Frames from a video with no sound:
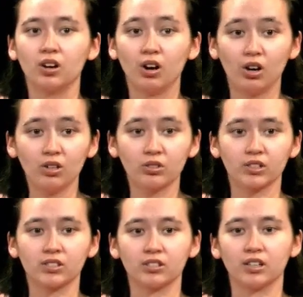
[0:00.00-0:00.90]
all
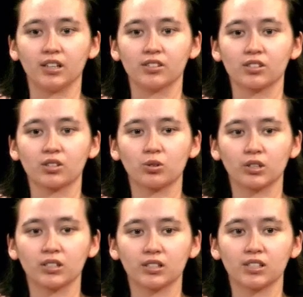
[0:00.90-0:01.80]
crystallize
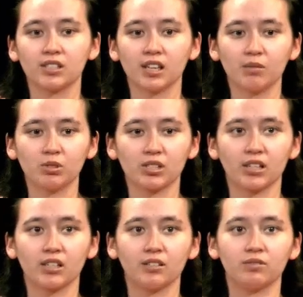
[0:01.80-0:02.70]
according to the same
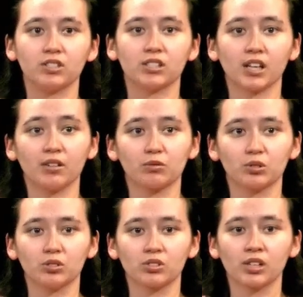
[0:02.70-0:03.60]
set of design
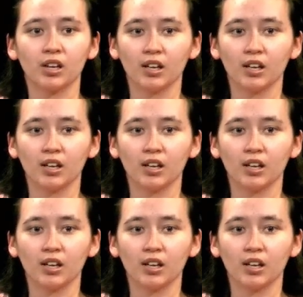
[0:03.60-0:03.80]
rules.